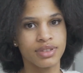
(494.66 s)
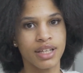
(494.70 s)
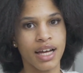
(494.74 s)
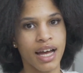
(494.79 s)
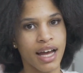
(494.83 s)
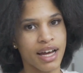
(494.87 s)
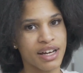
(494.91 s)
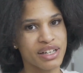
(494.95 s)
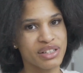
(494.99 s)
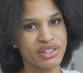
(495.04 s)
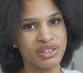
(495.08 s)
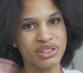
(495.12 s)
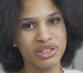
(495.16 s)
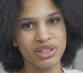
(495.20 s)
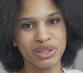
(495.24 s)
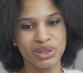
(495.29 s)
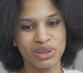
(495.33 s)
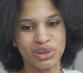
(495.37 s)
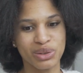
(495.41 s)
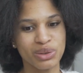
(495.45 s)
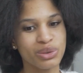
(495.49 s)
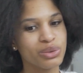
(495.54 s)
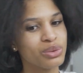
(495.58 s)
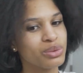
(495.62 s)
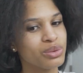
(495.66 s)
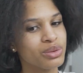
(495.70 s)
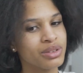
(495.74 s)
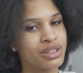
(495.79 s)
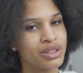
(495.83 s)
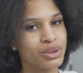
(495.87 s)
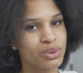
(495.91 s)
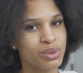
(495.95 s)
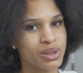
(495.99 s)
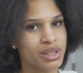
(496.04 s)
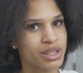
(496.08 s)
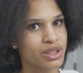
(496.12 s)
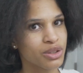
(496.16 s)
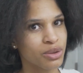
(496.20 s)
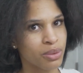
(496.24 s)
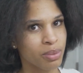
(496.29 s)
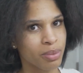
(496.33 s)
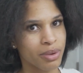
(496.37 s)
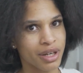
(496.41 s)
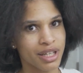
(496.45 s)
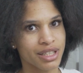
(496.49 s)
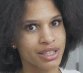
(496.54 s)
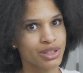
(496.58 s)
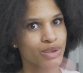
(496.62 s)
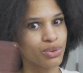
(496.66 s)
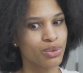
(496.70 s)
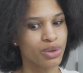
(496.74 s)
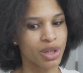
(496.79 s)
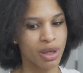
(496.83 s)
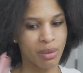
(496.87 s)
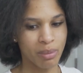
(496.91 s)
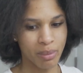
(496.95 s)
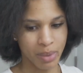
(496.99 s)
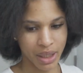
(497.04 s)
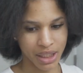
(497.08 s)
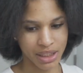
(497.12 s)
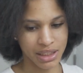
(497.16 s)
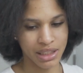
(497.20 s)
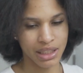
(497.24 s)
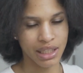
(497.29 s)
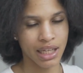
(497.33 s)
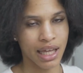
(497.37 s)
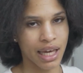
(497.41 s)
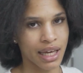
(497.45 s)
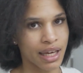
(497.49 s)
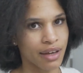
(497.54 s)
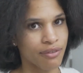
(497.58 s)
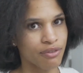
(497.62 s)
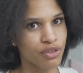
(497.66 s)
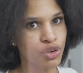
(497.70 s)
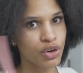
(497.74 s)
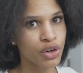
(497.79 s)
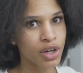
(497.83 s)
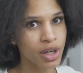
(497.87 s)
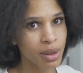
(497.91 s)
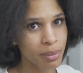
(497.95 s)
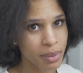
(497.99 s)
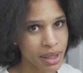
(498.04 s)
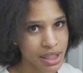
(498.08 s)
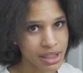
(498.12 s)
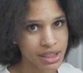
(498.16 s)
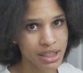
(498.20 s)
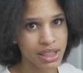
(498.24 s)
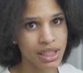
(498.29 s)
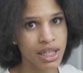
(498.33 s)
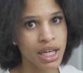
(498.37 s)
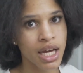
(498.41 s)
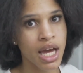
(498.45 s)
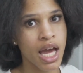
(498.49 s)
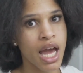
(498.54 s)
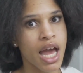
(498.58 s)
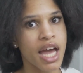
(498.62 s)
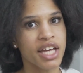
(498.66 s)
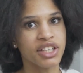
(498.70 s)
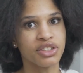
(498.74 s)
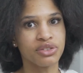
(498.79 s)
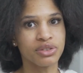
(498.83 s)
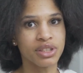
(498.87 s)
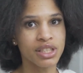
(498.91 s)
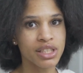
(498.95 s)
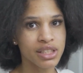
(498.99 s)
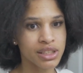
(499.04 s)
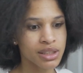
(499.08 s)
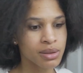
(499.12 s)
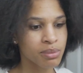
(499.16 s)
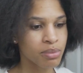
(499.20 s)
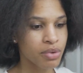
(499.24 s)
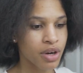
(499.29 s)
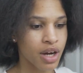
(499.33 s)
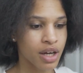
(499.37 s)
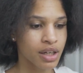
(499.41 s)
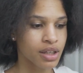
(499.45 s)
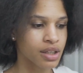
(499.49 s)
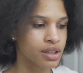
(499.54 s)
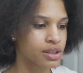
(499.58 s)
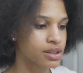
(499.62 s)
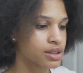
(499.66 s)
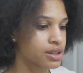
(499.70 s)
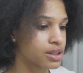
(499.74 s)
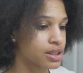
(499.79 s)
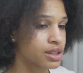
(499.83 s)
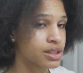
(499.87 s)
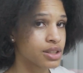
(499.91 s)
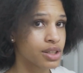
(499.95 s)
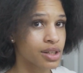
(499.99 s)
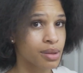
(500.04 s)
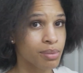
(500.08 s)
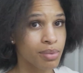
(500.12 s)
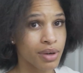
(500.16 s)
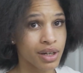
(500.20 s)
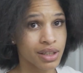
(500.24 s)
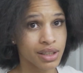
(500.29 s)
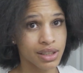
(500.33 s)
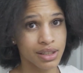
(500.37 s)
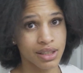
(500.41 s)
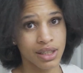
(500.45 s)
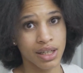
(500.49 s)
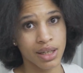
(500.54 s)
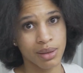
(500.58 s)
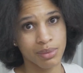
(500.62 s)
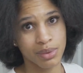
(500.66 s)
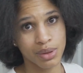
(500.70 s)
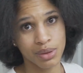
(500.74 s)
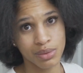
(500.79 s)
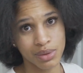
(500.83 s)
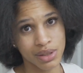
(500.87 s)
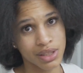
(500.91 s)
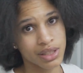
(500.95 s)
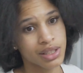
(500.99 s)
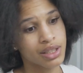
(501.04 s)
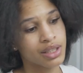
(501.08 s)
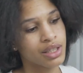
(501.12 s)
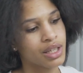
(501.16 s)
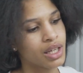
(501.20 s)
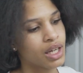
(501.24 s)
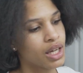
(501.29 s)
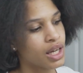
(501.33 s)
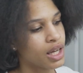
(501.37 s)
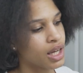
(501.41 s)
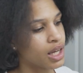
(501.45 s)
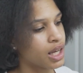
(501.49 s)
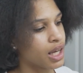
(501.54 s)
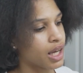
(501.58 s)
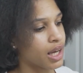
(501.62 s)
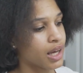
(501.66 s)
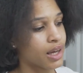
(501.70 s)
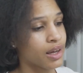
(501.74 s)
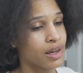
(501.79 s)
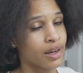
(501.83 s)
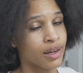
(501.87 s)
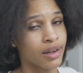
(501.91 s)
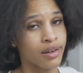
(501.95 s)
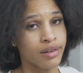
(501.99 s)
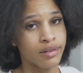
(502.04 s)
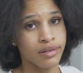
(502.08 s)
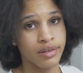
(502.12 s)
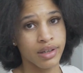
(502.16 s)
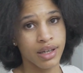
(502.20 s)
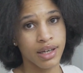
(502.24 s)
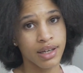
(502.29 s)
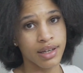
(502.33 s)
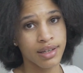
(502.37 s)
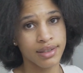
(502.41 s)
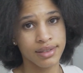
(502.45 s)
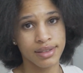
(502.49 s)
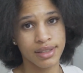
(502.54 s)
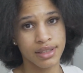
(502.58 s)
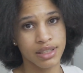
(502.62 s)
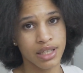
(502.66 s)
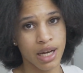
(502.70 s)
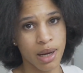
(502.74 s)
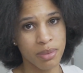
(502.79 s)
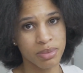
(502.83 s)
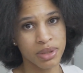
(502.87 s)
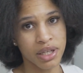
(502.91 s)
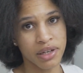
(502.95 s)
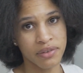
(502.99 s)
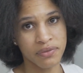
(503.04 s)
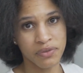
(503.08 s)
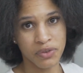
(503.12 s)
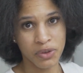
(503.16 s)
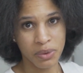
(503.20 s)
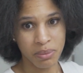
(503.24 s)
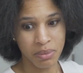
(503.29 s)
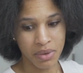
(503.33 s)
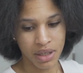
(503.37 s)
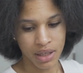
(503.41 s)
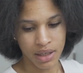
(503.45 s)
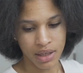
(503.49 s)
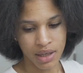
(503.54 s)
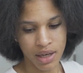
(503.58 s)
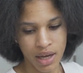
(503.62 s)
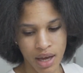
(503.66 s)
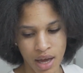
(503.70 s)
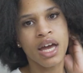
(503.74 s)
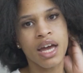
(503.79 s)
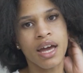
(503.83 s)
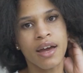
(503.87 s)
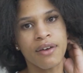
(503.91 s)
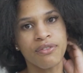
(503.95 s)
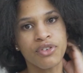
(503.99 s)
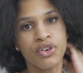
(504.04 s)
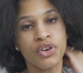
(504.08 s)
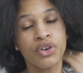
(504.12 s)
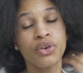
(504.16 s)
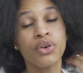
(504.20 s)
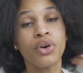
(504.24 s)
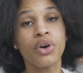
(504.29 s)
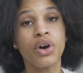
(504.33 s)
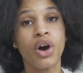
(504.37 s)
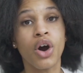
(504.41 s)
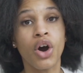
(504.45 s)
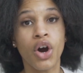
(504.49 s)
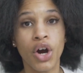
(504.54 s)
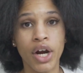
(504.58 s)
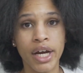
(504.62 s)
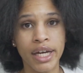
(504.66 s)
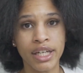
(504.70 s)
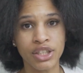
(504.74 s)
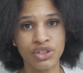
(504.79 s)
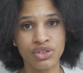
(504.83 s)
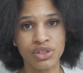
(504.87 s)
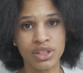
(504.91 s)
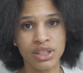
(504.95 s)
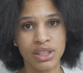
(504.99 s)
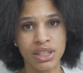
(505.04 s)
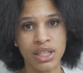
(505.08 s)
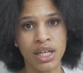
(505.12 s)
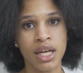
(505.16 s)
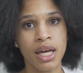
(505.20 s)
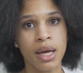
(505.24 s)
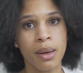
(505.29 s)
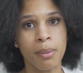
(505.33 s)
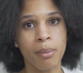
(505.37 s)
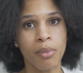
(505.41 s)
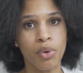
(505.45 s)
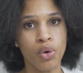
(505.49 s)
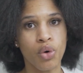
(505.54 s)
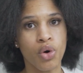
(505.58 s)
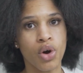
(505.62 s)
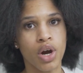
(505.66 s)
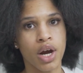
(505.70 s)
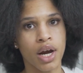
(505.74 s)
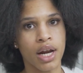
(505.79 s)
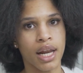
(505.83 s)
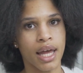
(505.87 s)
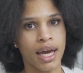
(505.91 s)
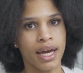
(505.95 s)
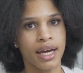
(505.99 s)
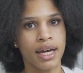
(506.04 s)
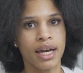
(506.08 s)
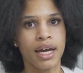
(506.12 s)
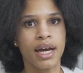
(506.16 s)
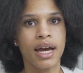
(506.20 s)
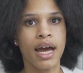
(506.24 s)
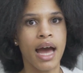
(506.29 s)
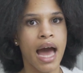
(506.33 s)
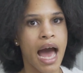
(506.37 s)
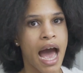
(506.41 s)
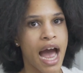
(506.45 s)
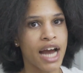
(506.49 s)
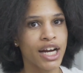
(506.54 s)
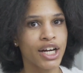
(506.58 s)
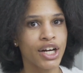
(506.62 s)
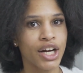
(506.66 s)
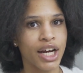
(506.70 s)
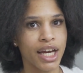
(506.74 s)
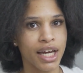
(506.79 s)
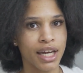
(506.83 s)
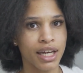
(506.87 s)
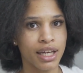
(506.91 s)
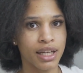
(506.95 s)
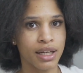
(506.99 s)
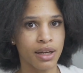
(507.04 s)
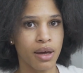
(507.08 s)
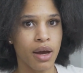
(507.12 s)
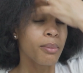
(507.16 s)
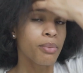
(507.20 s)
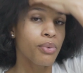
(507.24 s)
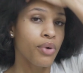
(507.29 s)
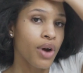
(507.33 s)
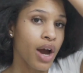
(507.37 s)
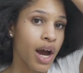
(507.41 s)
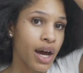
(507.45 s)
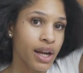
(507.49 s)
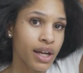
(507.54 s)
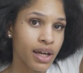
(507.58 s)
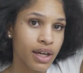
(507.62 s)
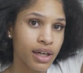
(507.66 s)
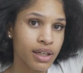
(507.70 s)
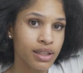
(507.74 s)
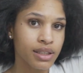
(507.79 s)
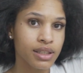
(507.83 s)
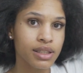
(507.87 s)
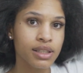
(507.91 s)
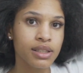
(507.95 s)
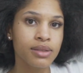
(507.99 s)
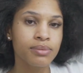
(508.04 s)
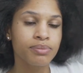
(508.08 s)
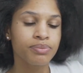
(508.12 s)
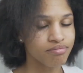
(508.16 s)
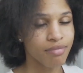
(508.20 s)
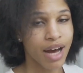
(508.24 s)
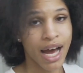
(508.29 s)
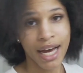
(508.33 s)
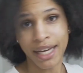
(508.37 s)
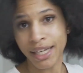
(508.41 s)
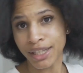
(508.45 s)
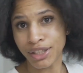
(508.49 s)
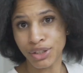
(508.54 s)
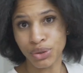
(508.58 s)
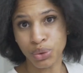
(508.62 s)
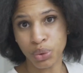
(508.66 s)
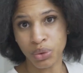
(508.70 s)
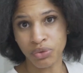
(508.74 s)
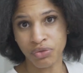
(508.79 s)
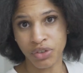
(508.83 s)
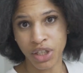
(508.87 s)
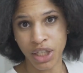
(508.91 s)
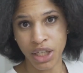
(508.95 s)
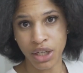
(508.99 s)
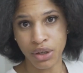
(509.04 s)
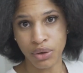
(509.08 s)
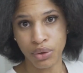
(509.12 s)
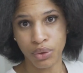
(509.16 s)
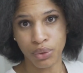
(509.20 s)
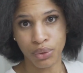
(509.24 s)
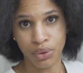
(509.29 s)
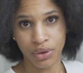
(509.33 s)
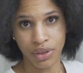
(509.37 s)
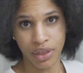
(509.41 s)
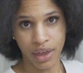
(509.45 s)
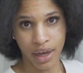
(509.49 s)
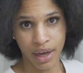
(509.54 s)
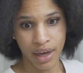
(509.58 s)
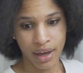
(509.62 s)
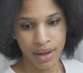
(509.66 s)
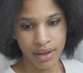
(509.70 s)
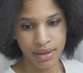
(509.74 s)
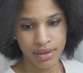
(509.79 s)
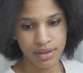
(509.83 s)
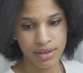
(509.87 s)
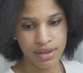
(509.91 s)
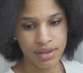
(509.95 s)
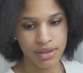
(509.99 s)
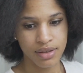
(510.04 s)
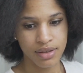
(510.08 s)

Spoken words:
how to do a silk press on a budget. Like, if you're on a budget and you need some products, these are the products that I'm using, and it gets the job done for me. If you are interested in more like higher end products, I can do a video on that.